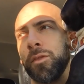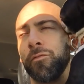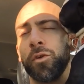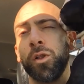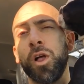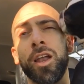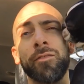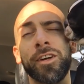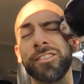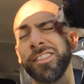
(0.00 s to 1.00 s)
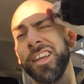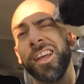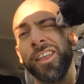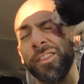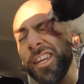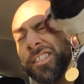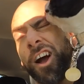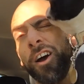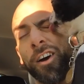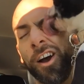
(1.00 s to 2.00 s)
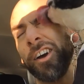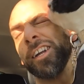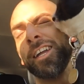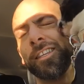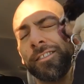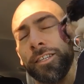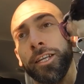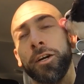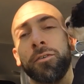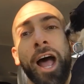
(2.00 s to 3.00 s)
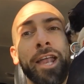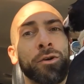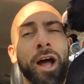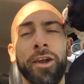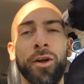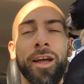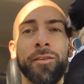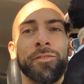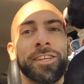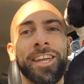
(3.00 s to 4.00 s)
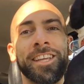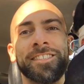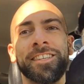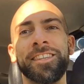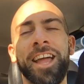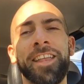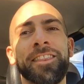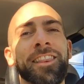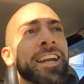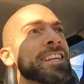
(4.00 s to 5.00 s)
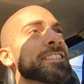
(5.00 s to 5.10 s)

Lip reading: For a lot of us, these are our kids. You know, I don't have kids, and Lenny